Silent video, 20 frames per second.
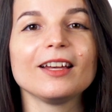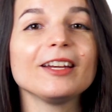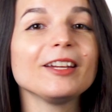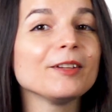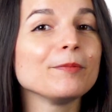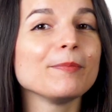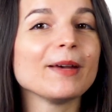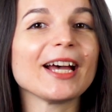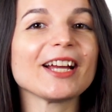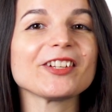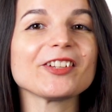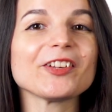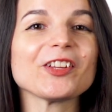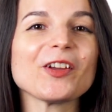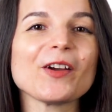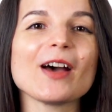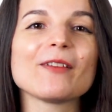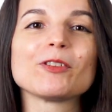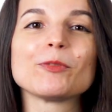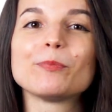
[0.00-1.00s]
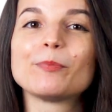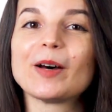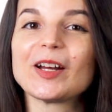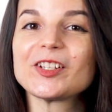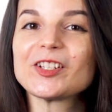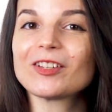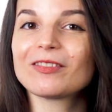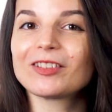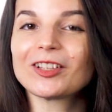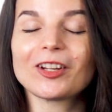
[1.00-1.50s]
Imagine you have a
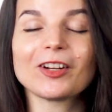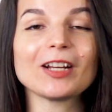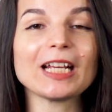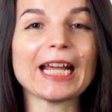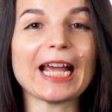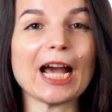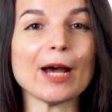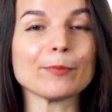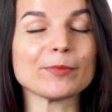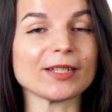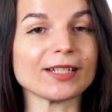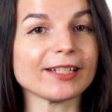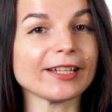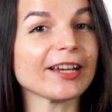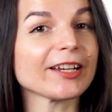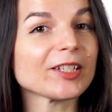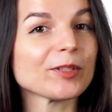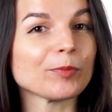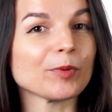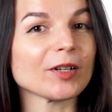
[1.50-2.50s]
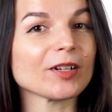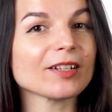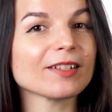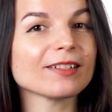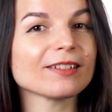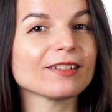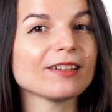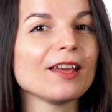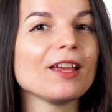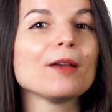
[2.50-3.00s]
bunch of learning apps and
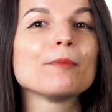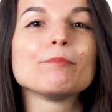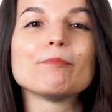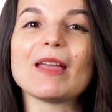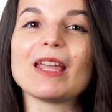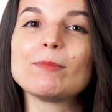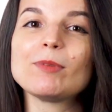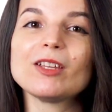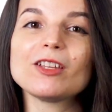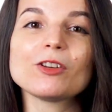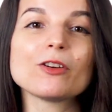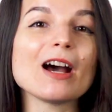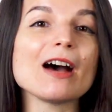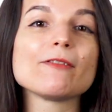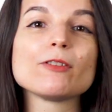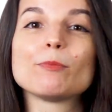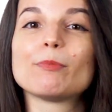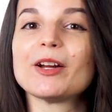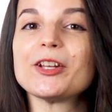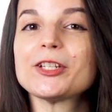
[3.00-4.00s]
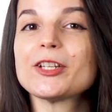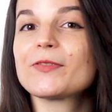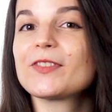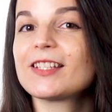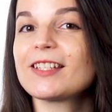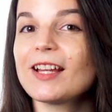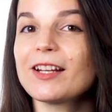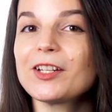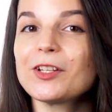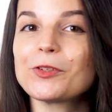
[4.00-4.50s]
textbooks. Maybe you have a bunch of
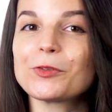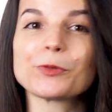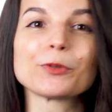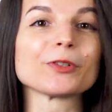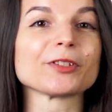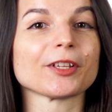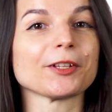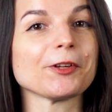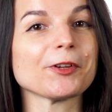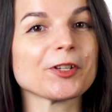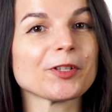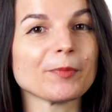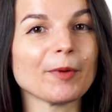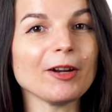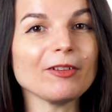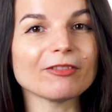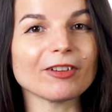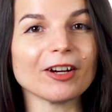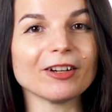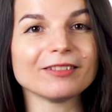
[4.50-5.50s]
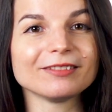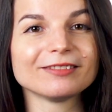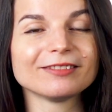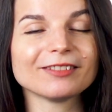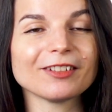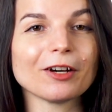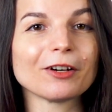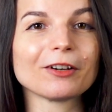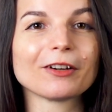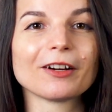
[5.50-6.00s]
study tools on your smartphone,
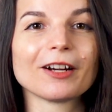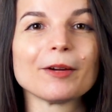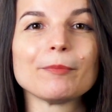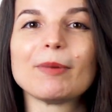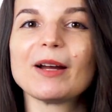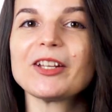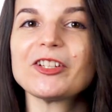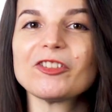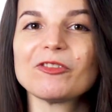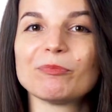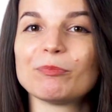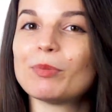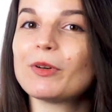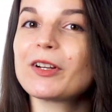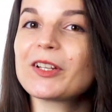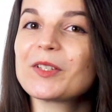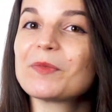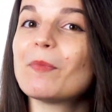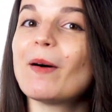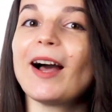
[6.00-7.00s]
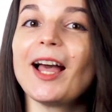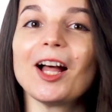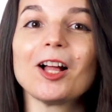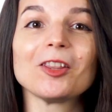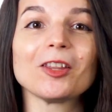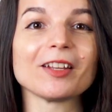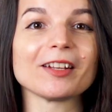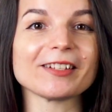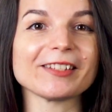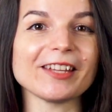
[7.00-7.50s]
or a bunch of books
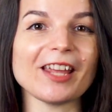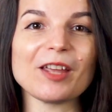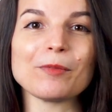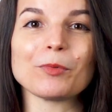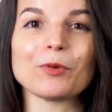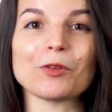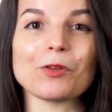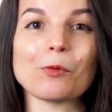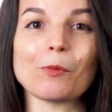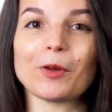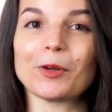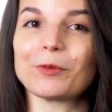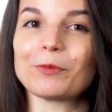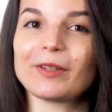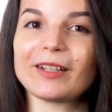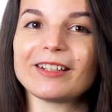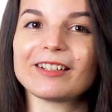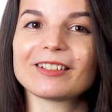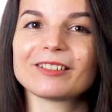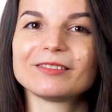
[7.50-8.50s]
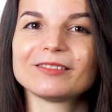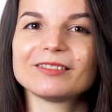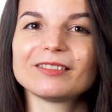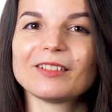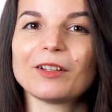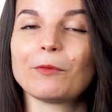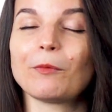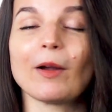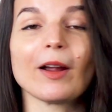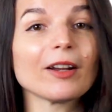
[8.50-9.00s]
piled on a table you want to read.
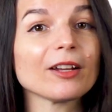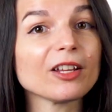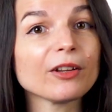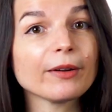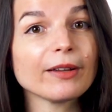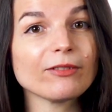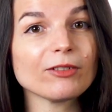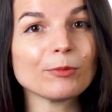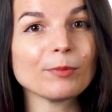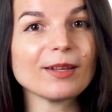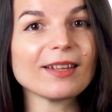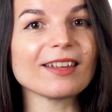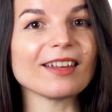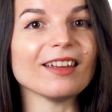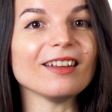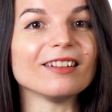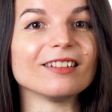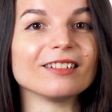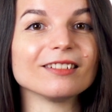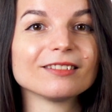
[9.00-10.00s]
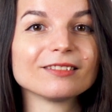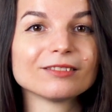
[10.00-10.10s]
Where do you even begin?